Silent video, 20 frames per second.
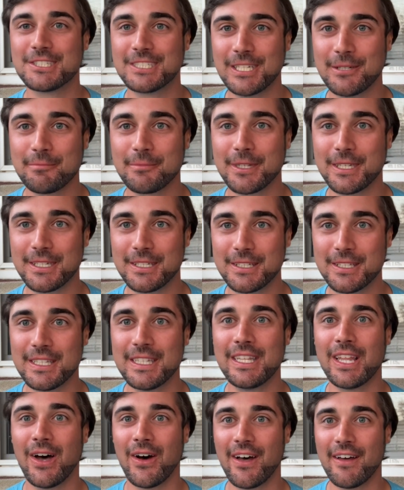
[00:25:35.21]
simply
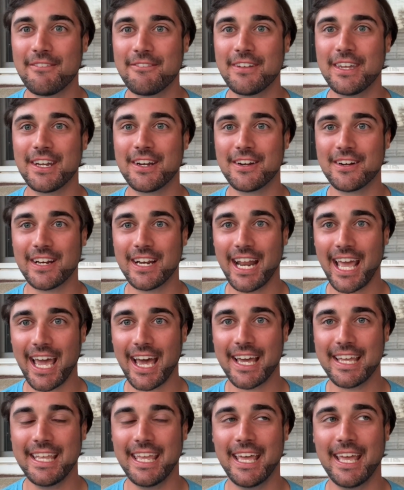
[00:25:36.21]
not figured it
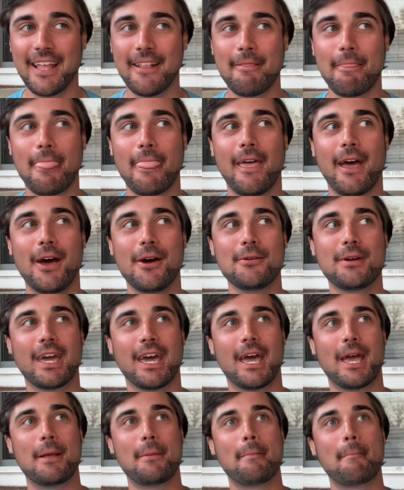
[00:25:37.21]
out yet?
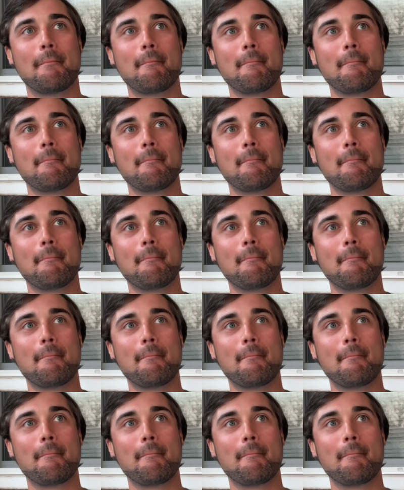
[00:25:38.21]
Okay.